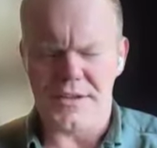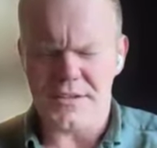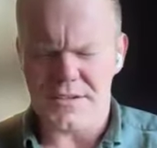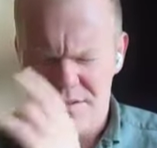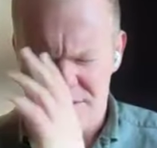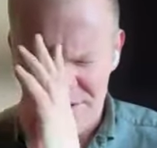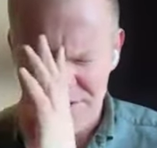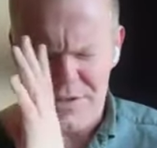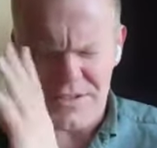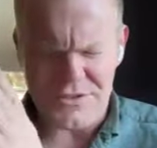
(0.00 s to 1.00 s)
think
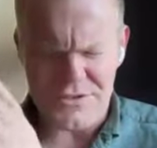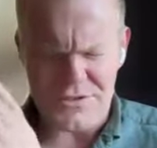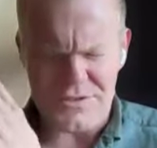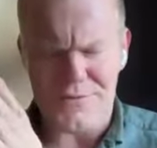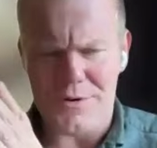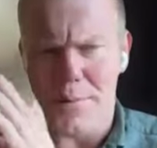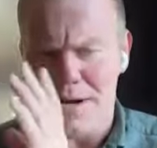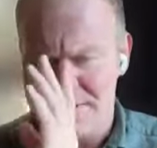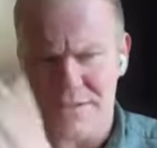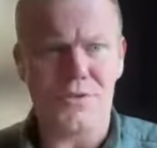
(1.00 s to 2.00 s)
it's just a
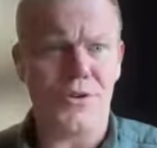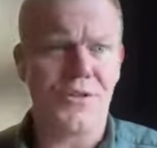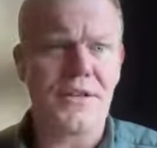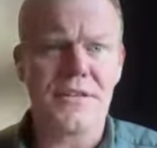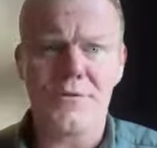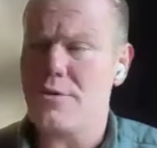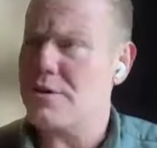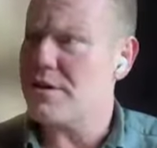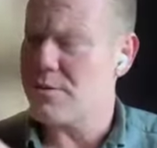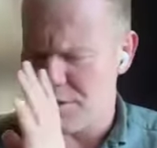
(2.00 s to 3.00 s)
different mindset. You've got to think
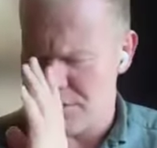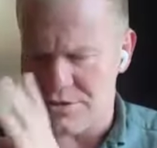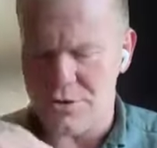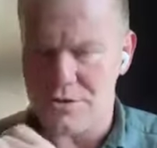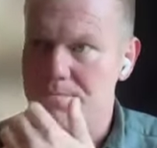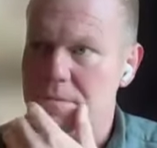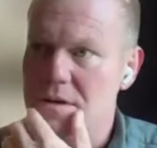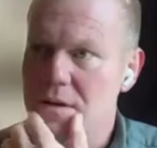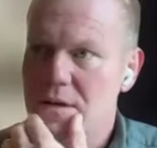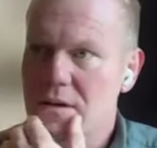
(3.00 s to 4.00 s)
differently because you're not
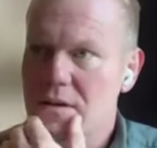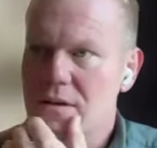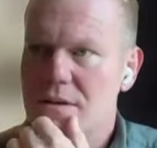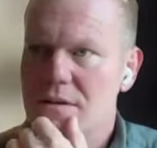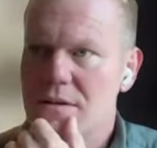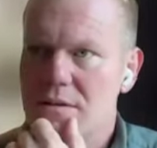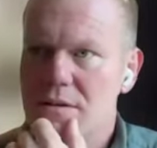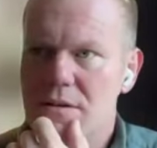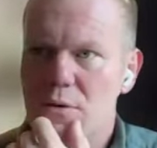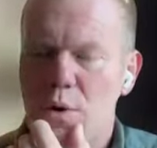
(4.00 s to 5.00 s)

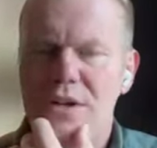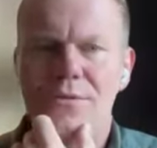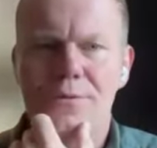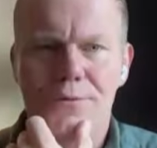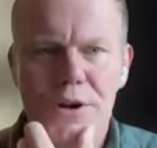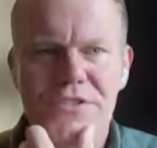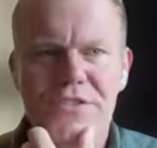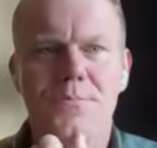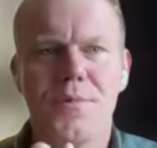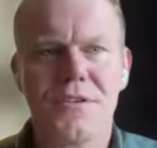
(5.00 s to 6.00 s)
when you're
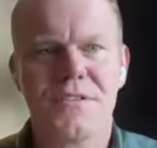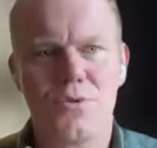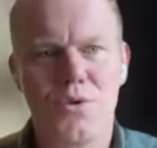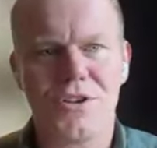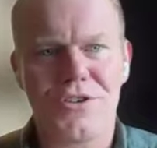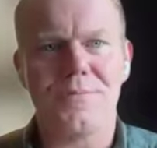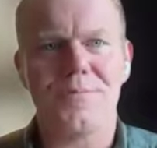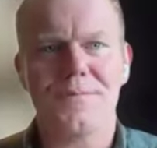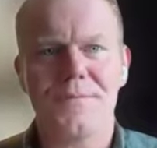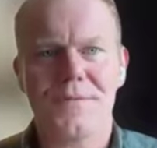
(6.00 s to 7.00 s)
fresh to business
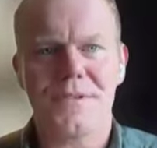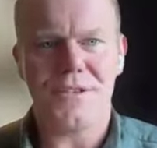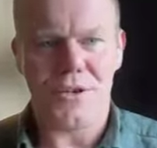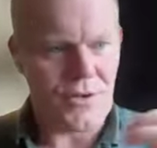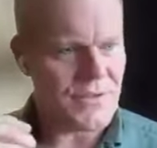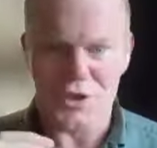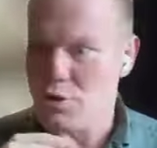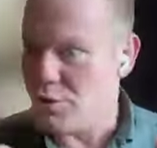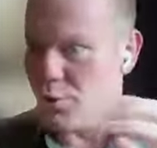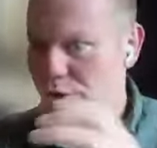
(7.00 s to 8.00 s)
ownership.
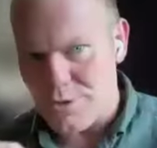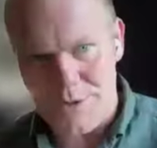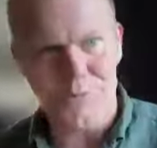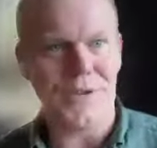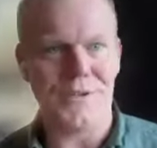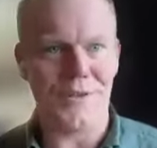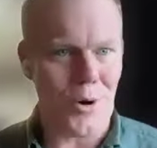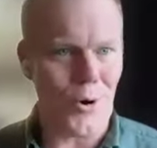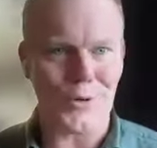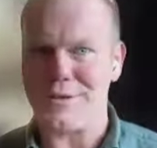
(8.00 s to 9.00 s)
You want to do
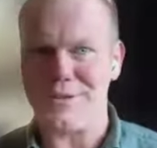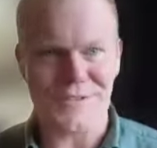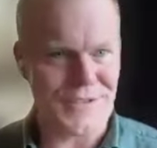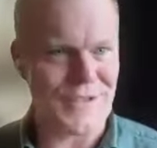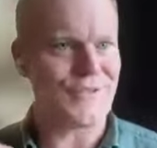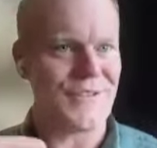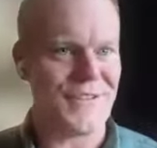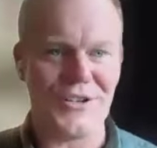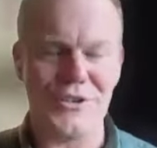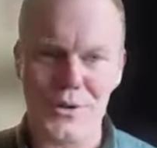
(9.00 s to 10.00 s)
everything, the marketing, the
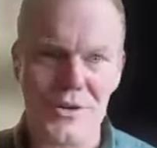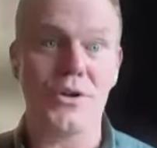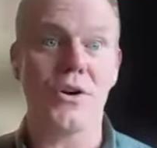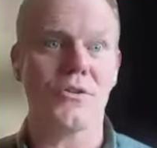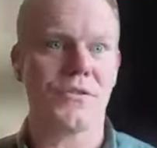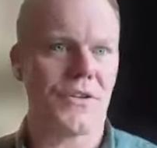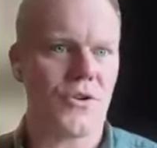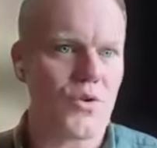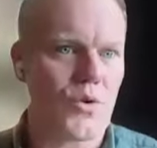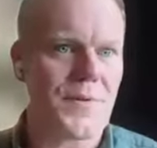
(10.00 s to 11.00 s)
sales, and you
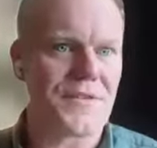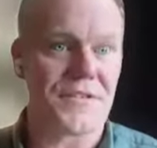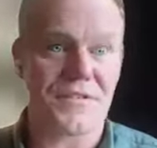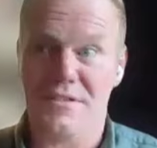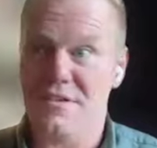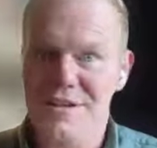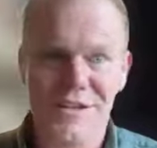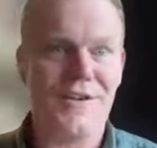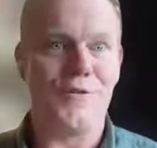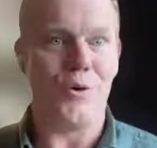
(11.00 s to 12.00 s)
can't grow a business
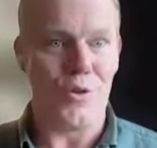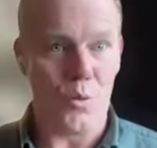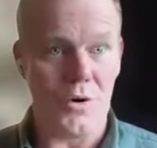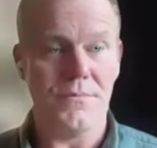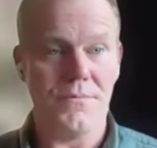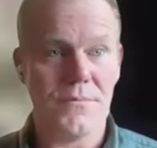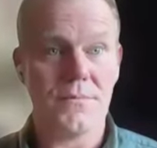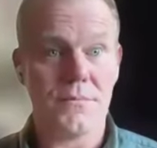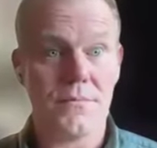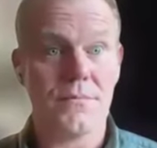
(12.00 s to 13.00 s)
if you're the one